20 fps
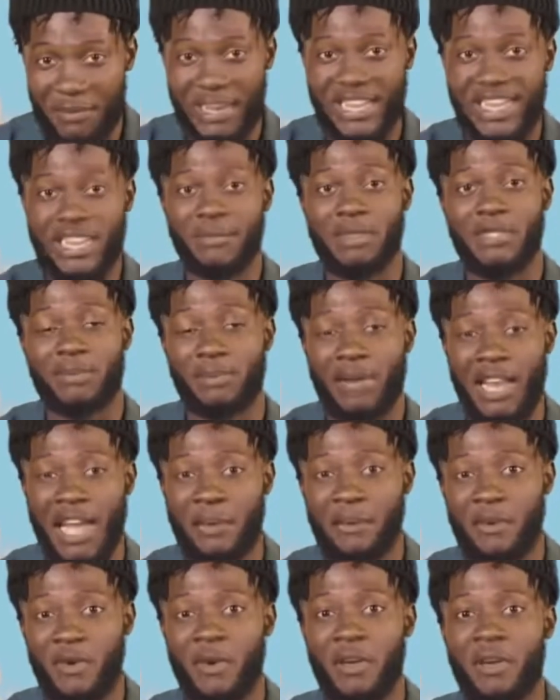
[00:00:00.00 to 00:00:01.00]
my name is
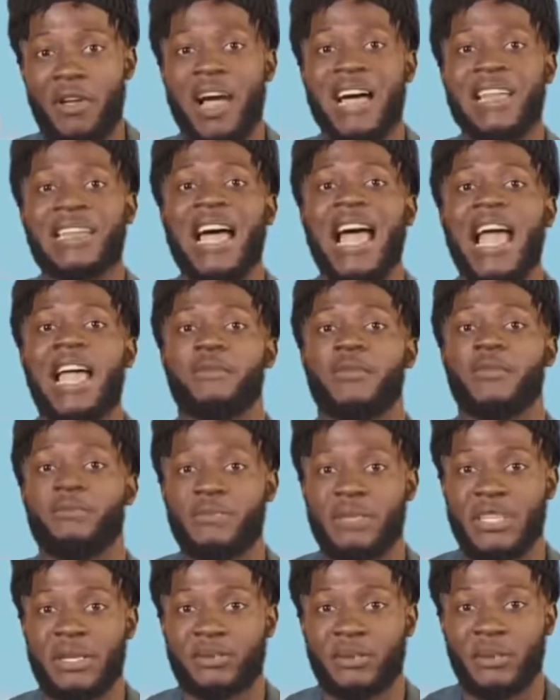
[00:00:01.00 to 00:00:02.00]
Black Boy and I am a
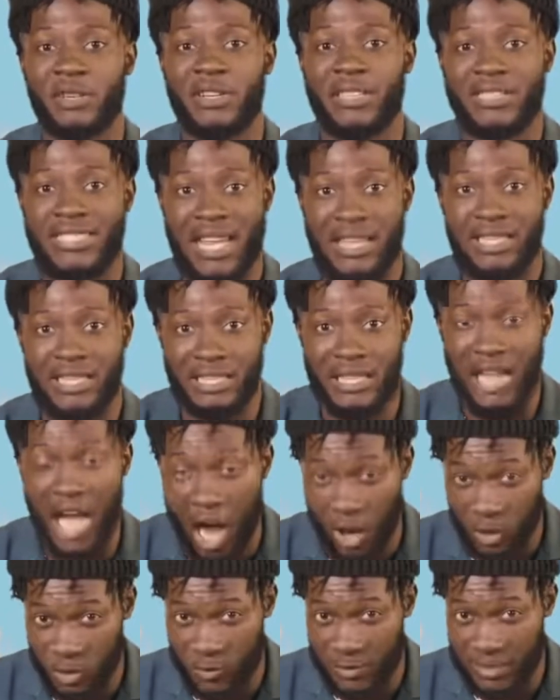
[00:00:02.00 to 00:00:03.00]
Big Brother Titan
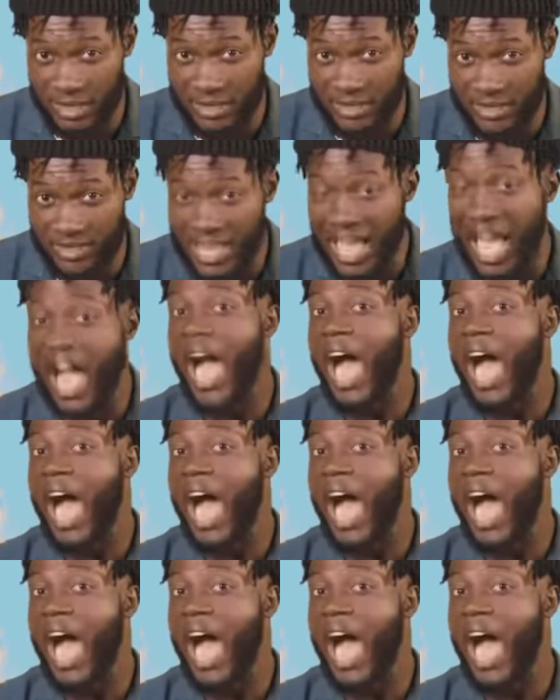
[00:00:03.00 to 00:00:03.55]
housemate.